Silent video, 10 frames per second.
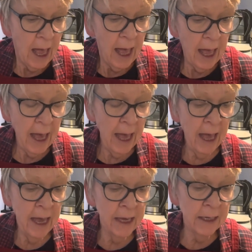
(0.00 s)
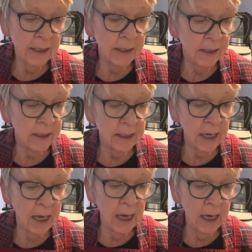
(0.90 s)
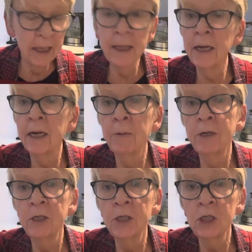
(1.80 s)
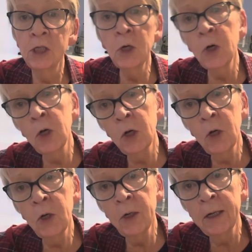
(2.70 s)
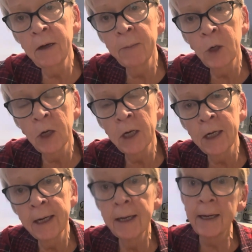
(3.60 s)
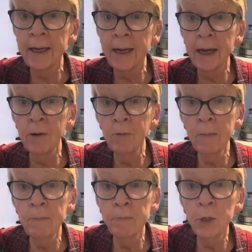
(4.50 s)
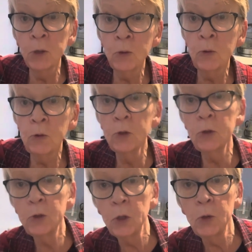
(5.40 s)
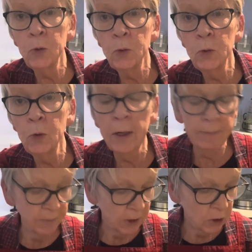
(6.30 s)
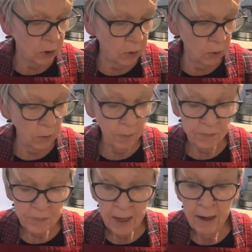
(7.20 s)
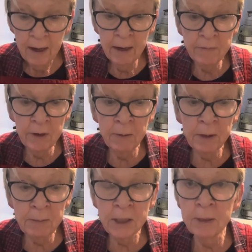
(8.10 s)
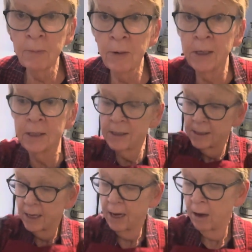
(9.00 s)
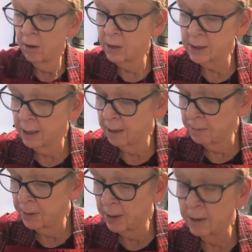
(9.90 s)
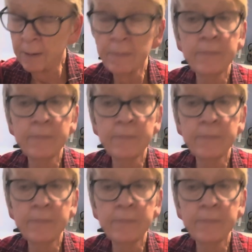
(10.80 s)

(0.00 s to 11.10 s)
And then I went to the store, and now I'm cooking caribou stew. So I've got my mise en place all set up here.